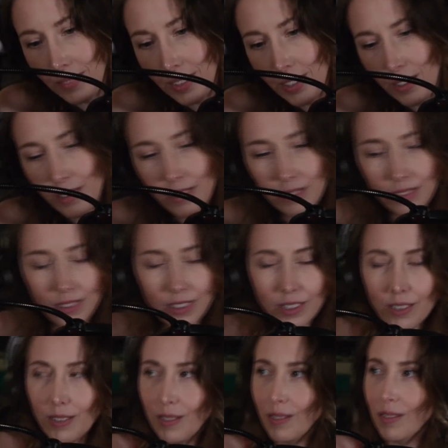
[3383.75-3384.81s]
Oh
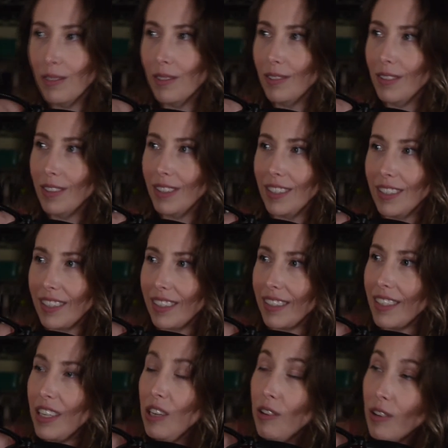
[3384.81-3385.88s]
no!
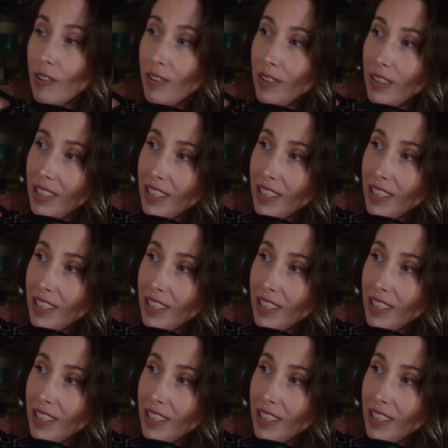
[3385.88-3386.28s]
You know,